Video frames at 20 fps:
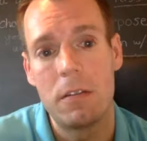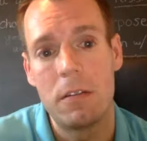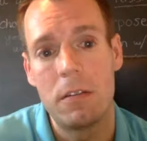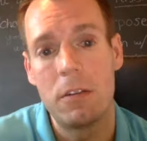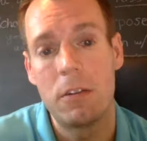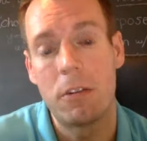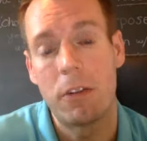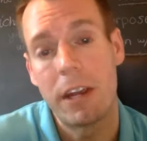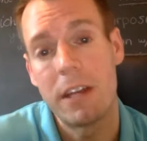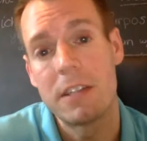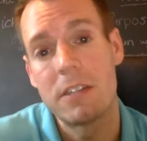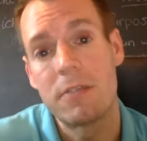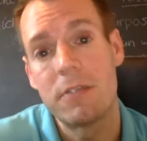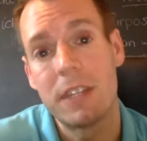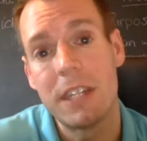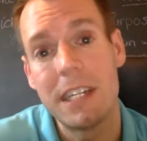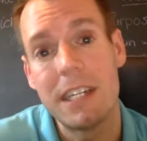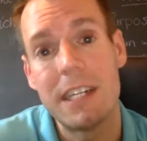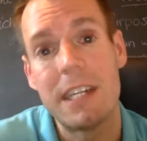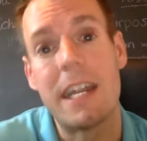You
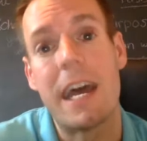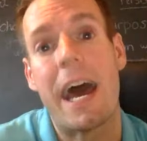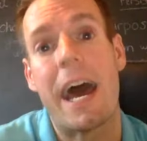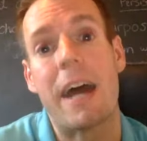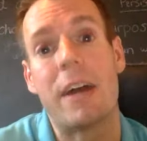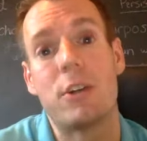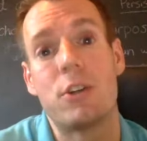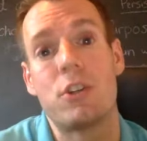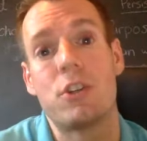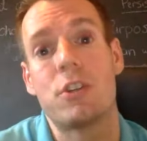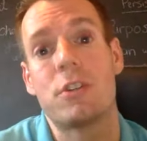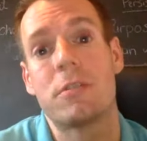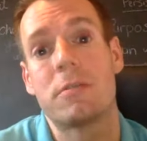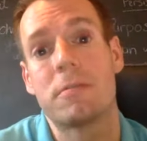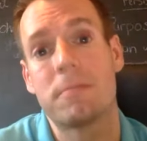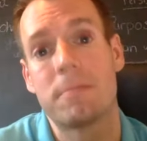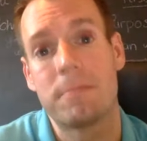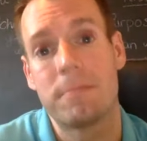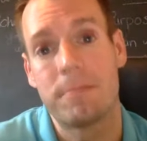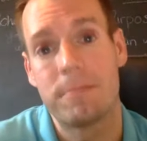gracefully detach.
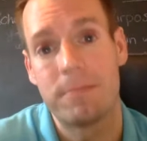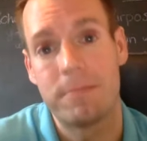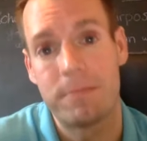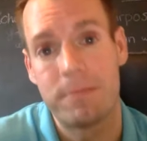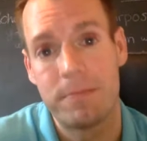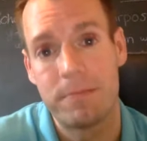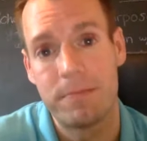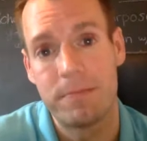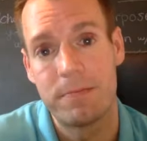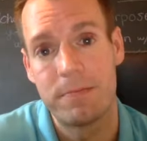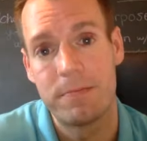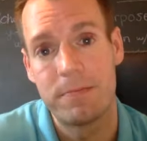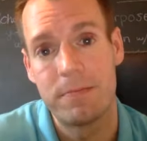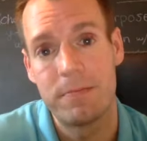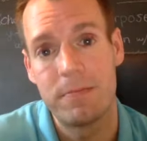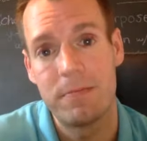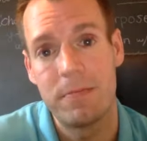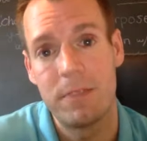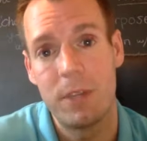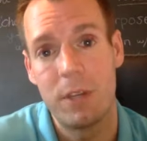
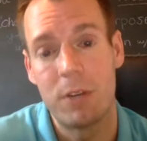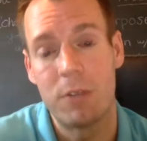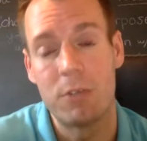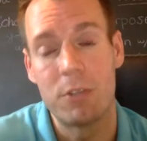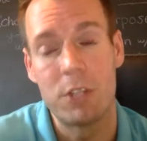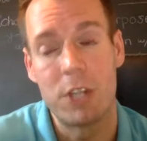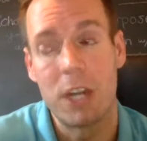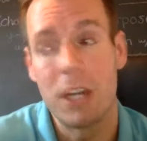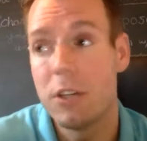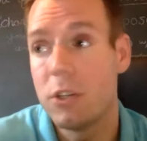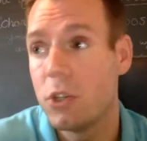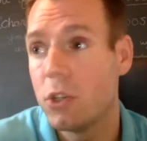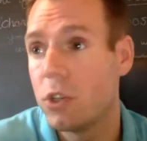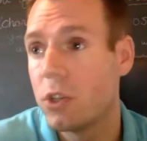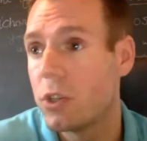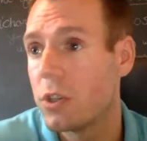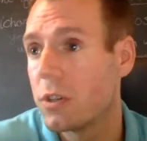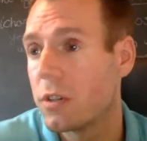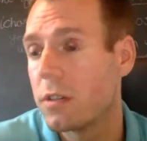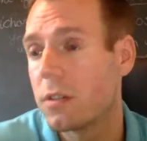You don't
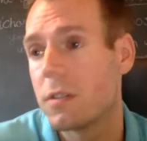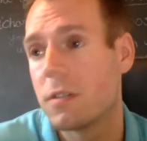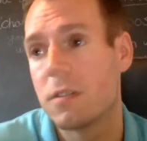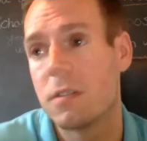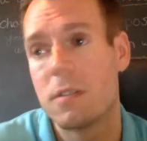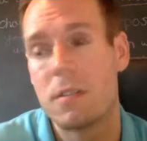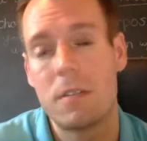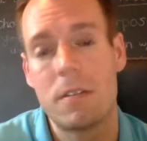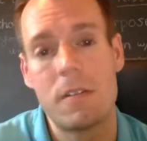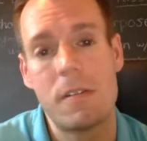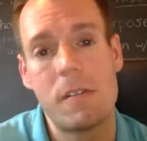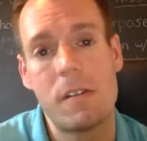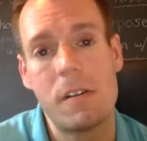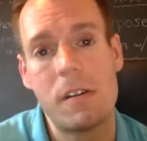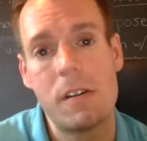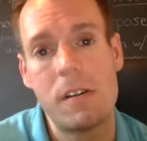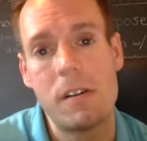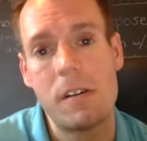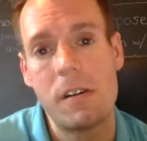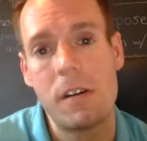judge,
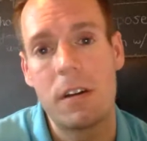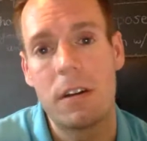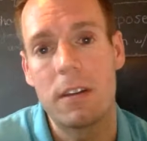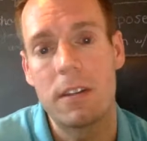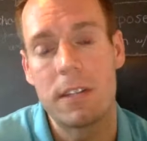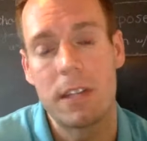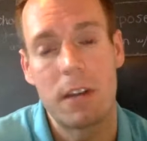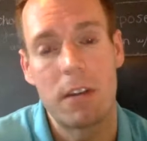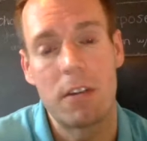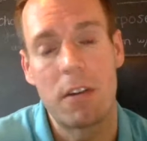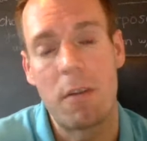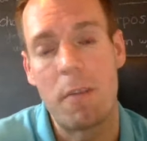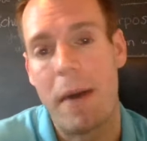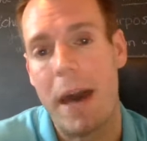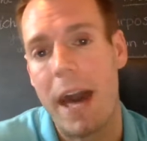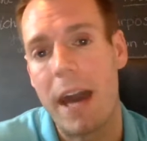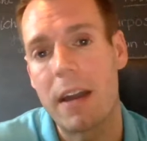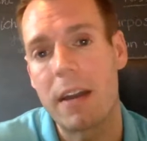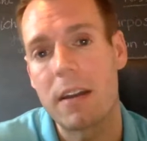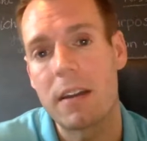because that'll come
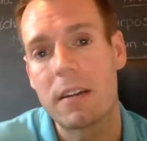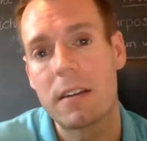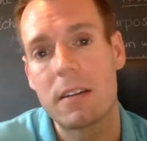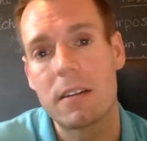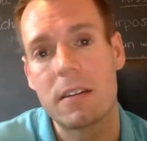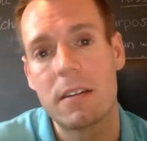back.